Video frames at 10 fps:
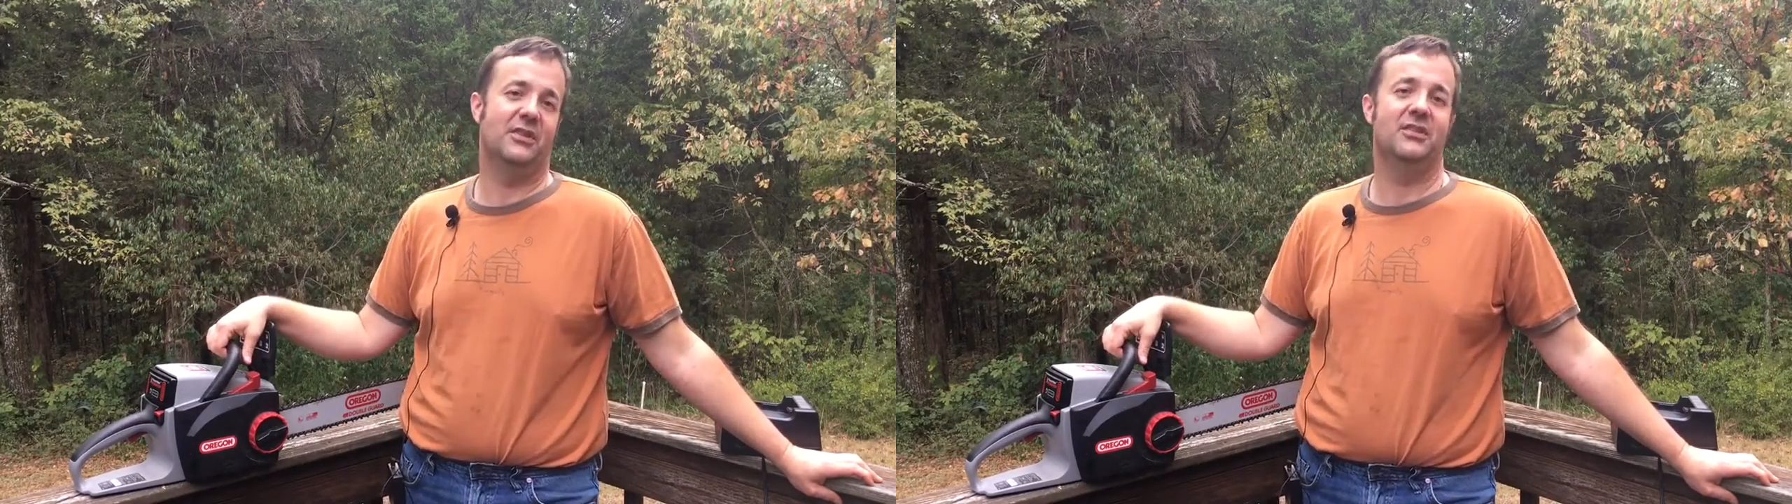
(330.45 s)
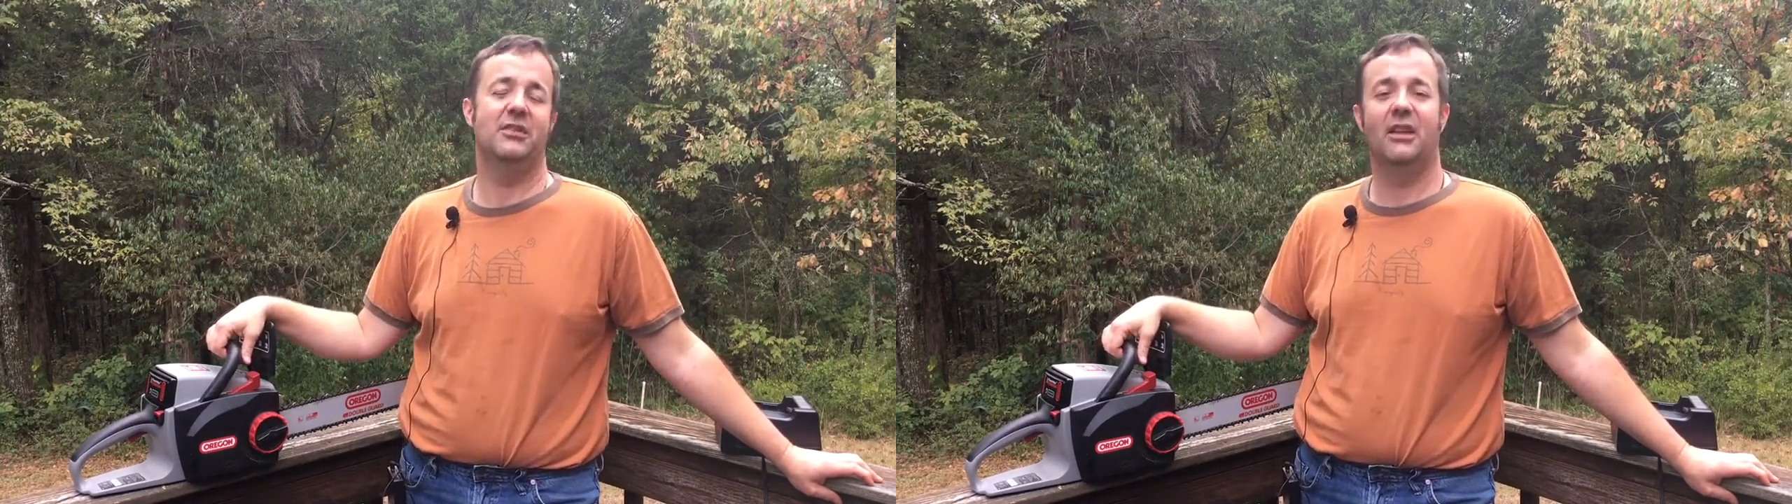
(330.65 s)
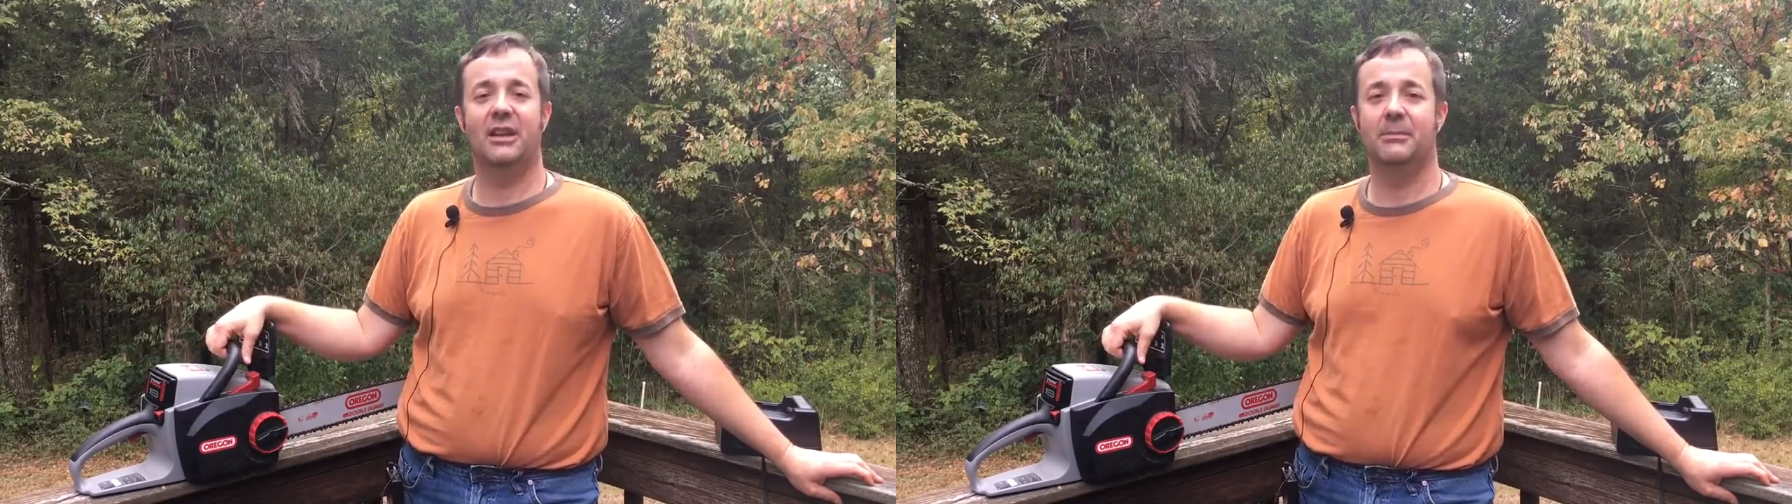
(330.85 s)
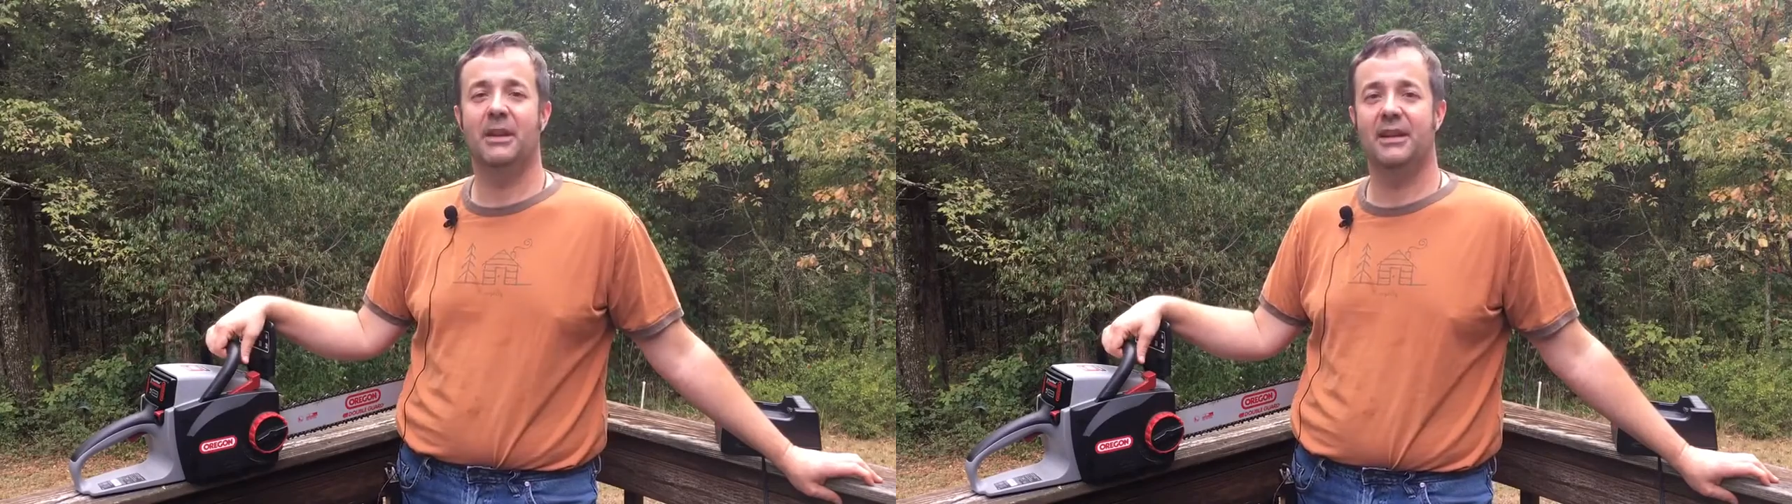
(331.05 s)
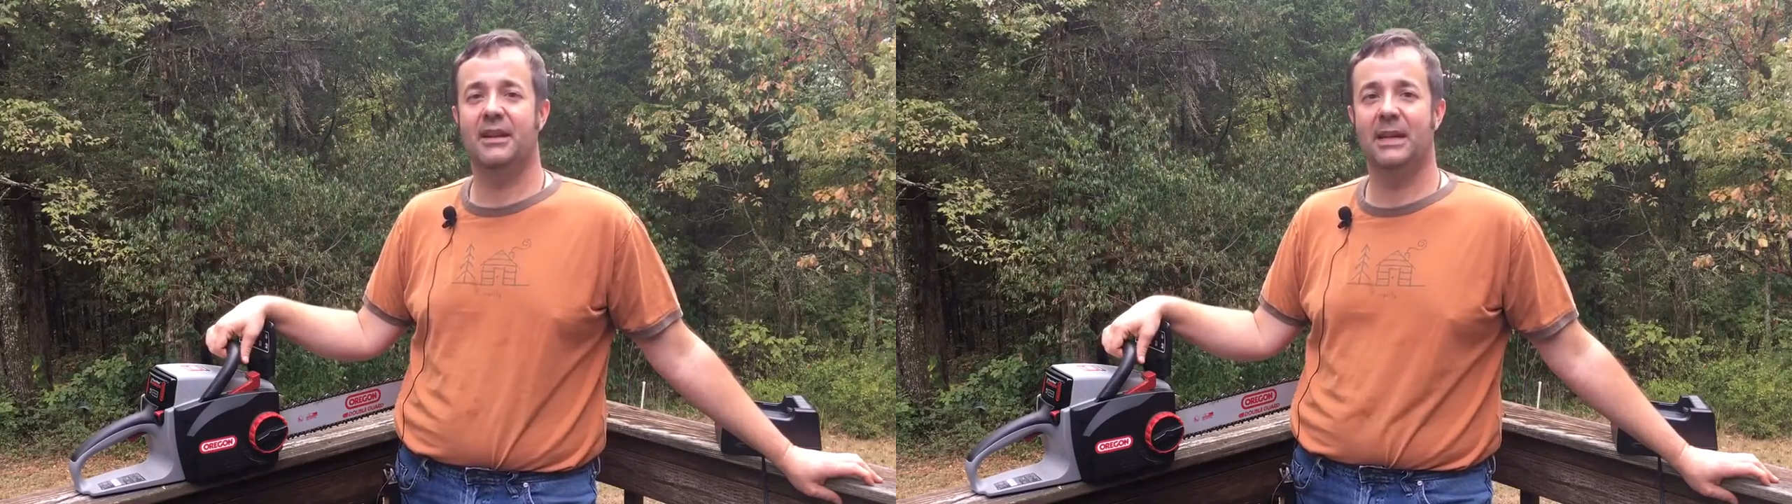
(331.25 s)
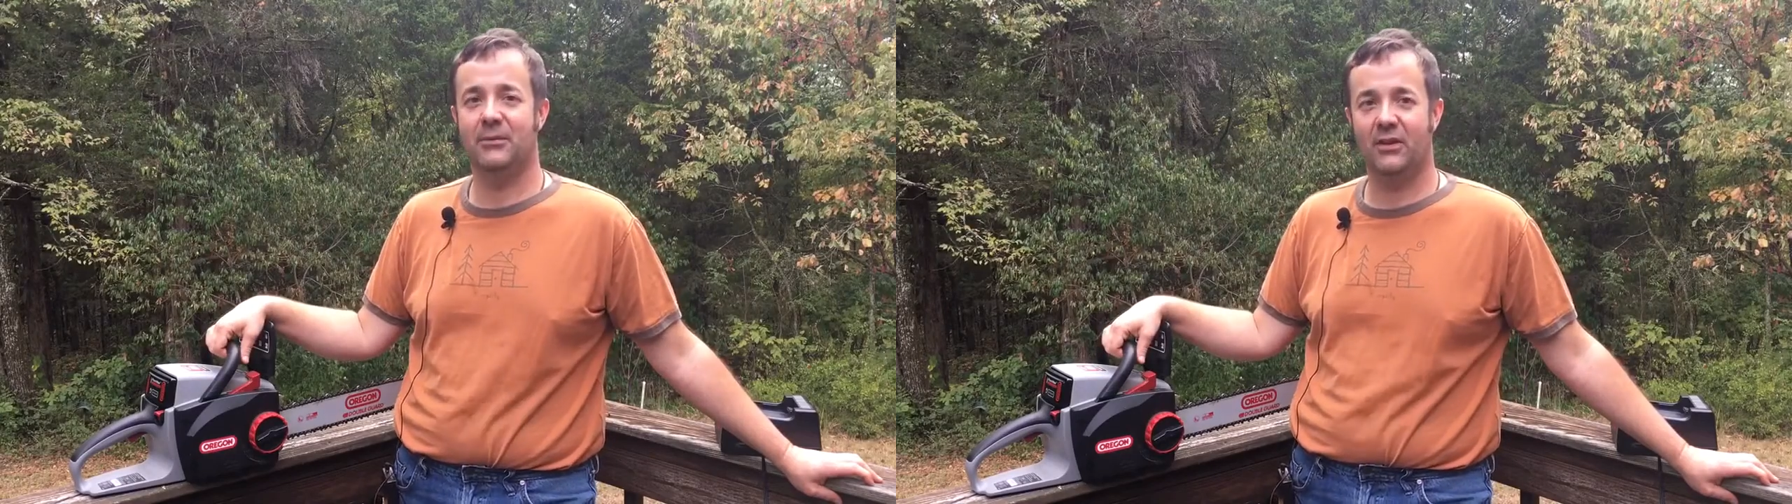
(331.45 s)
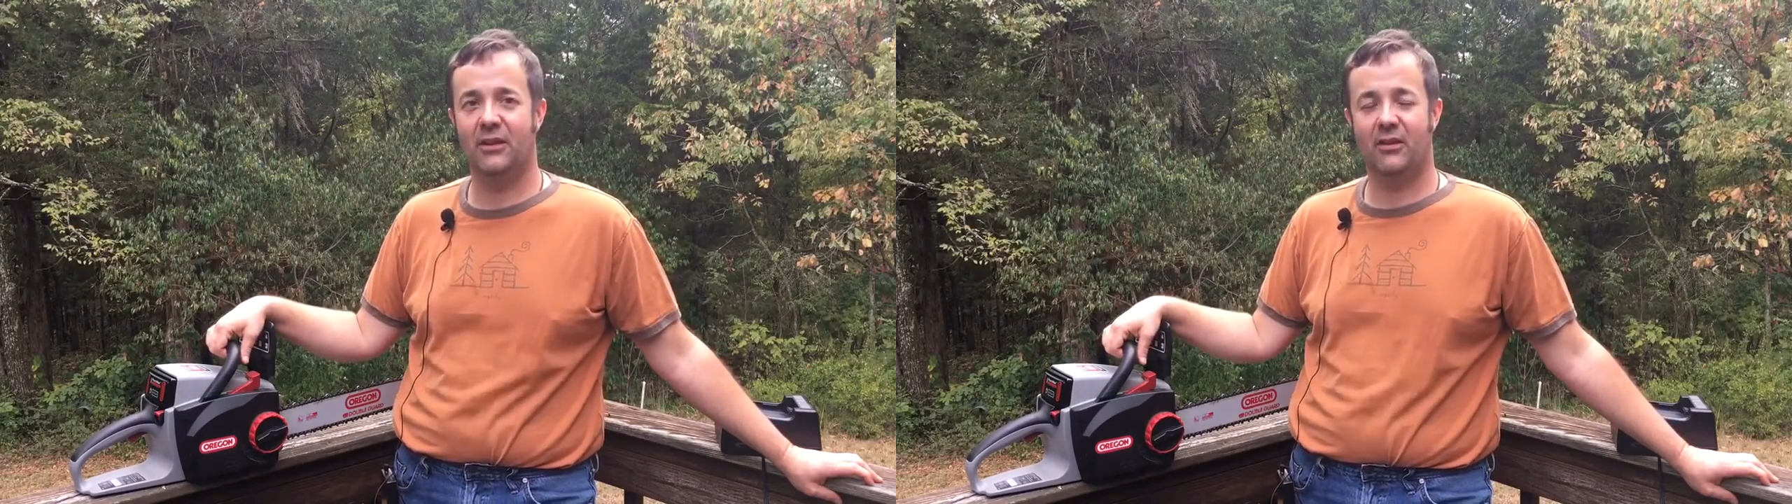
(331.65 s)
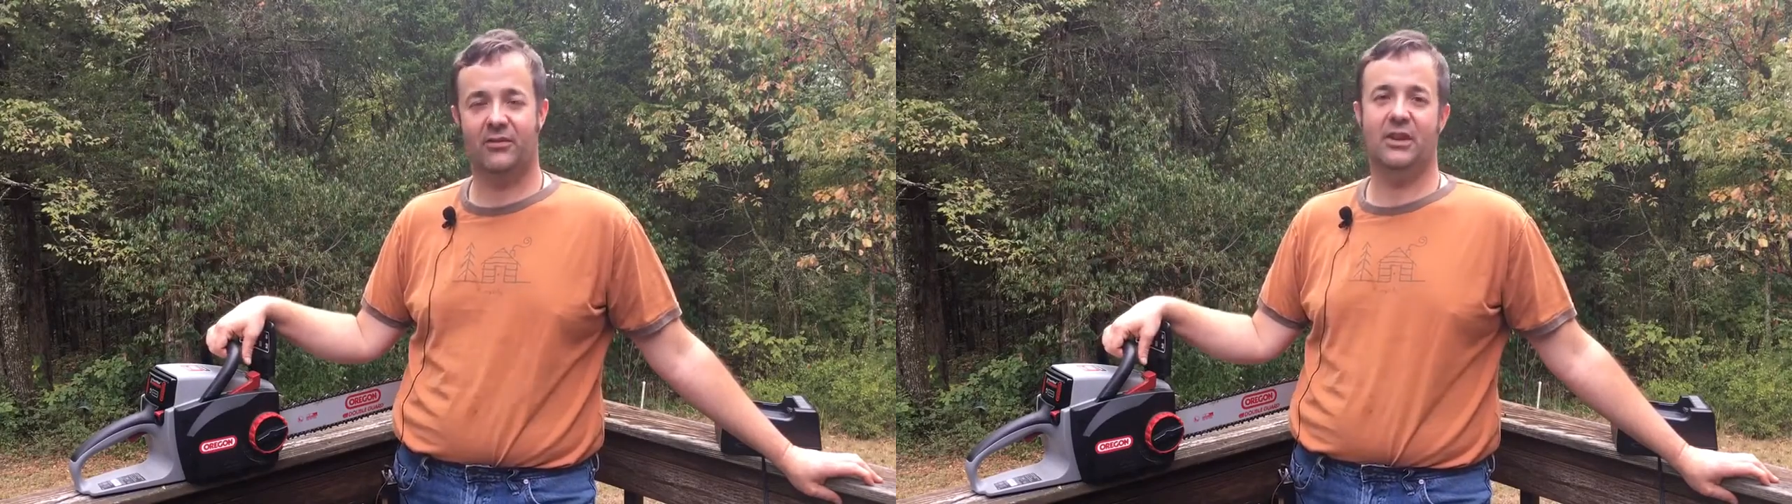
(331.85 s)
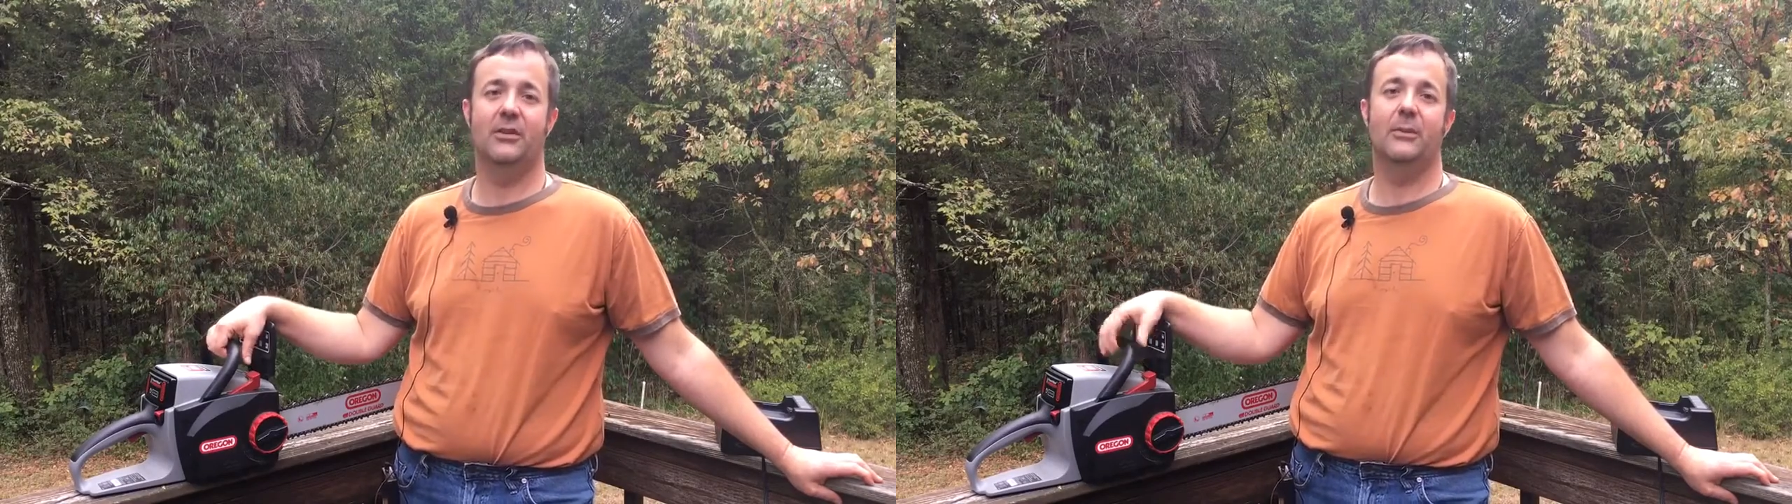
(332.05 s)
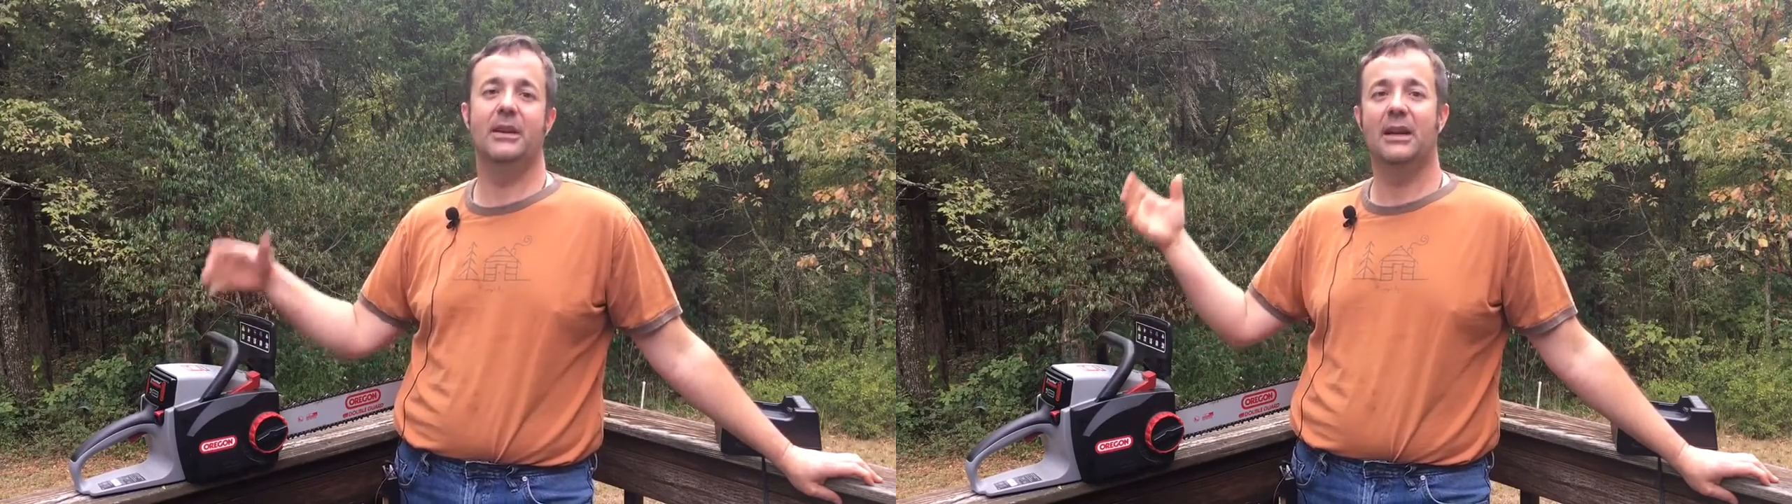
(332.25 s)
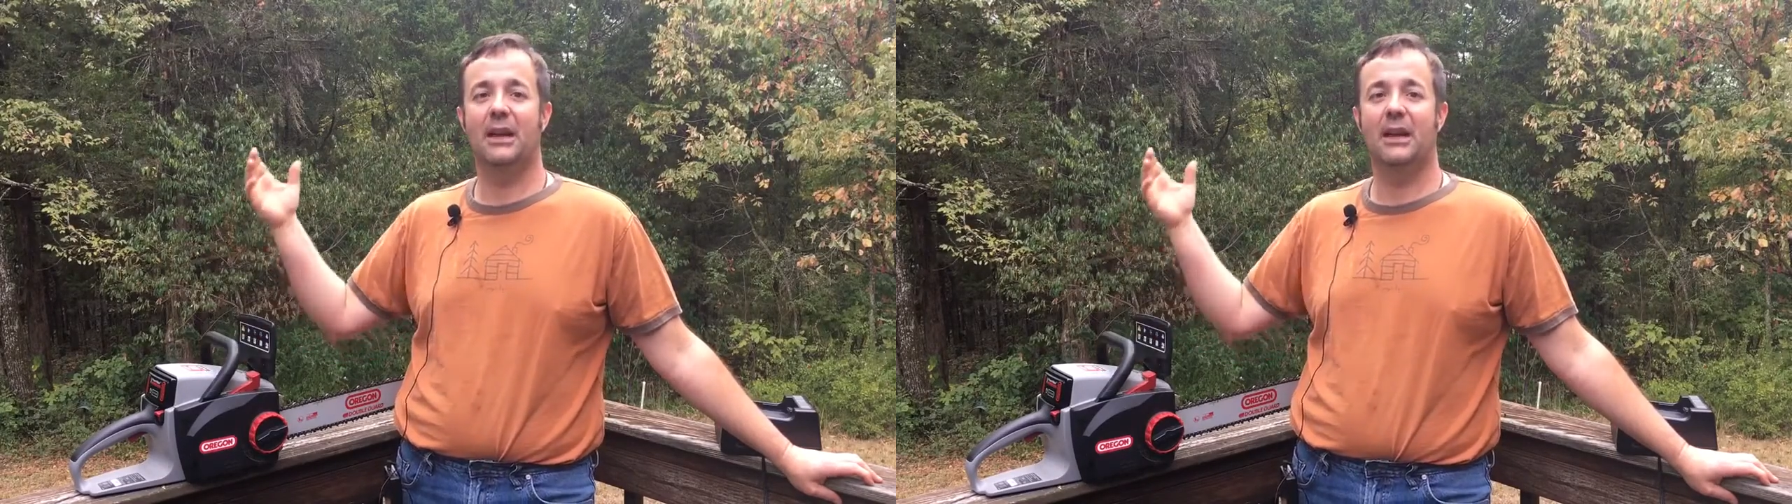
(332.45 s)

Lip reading: that you'd like to make at Amazon also,